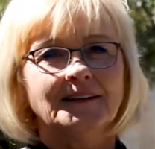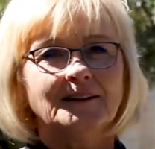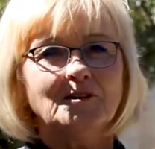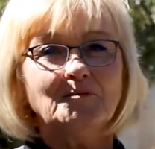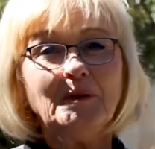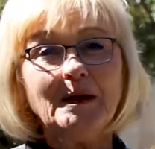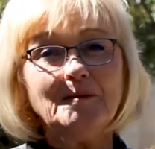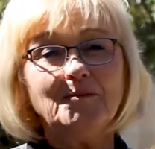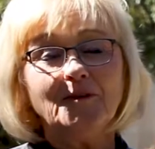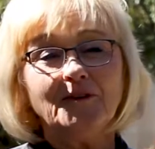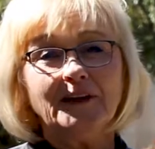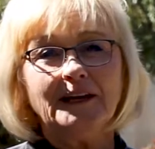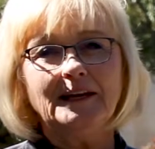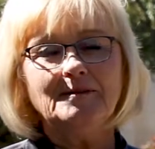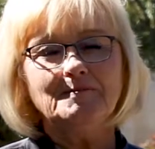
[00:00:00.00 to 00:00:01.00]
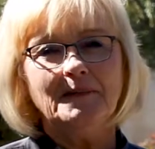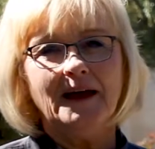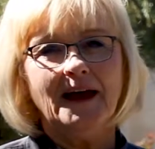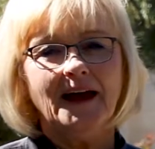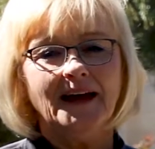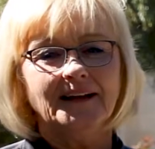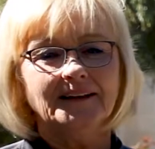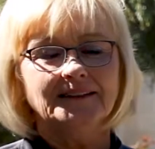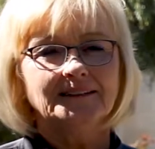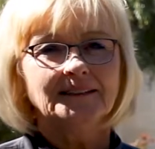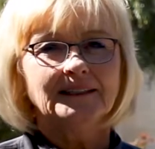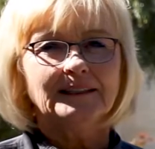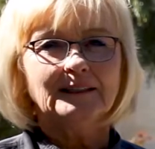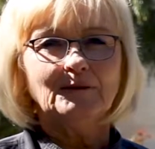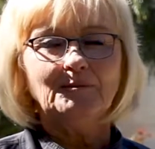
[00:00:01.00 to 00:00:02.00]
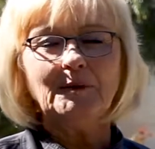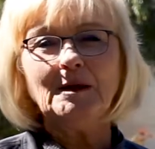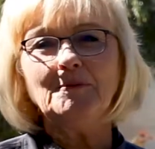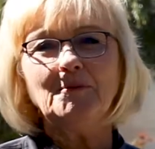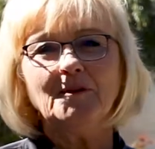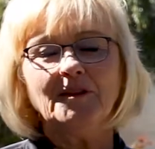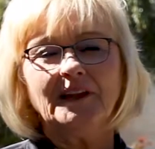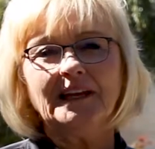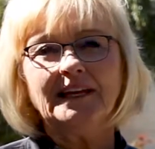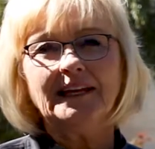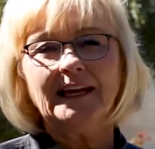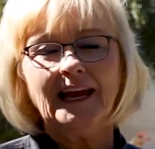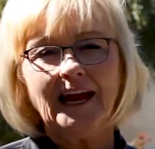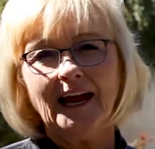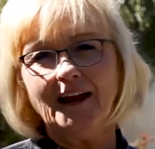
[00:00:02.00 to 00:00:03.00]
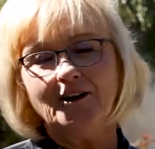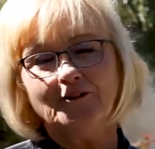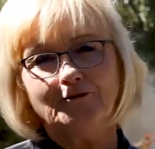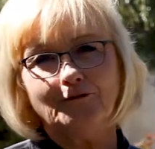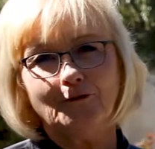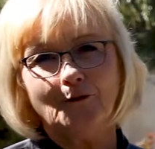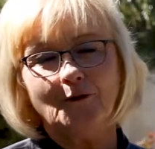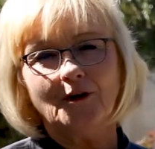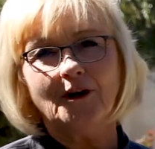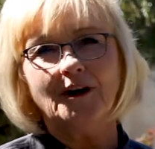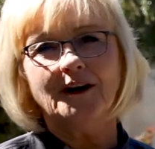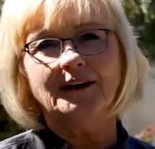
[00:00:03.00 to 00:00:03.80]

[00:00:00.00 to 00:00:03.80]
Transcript: the people that he met, the people that he cared for.